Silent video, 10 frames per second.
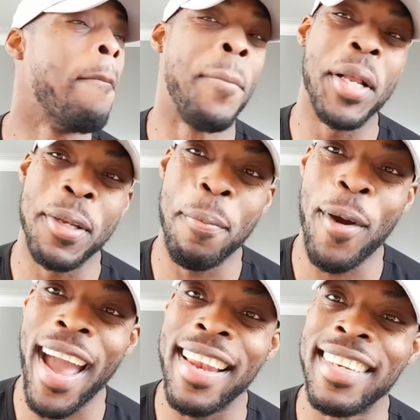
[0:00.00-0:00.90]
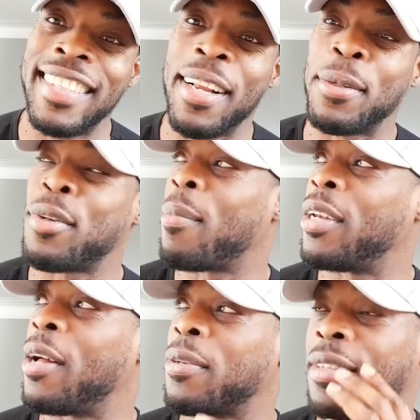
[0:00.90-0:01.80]
build a brand and tell someone
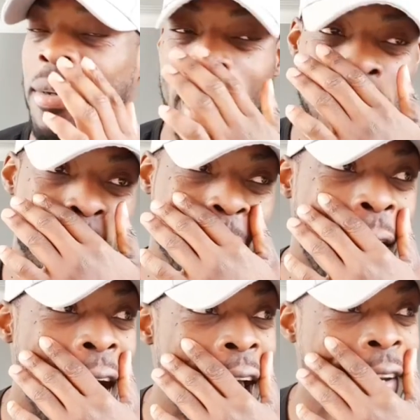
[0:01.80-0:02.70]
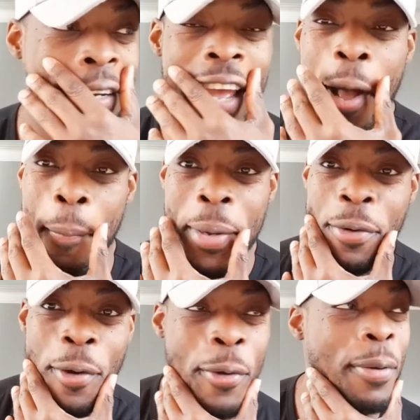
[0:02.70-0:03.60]
else about the brand and help me
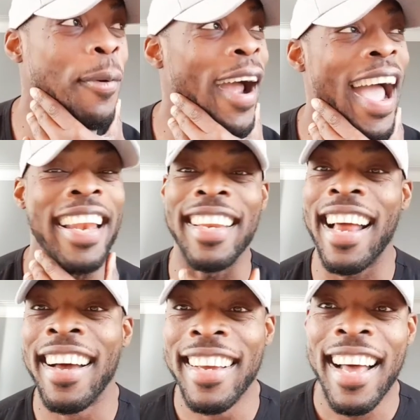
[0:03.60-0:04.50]
grow the brand. And I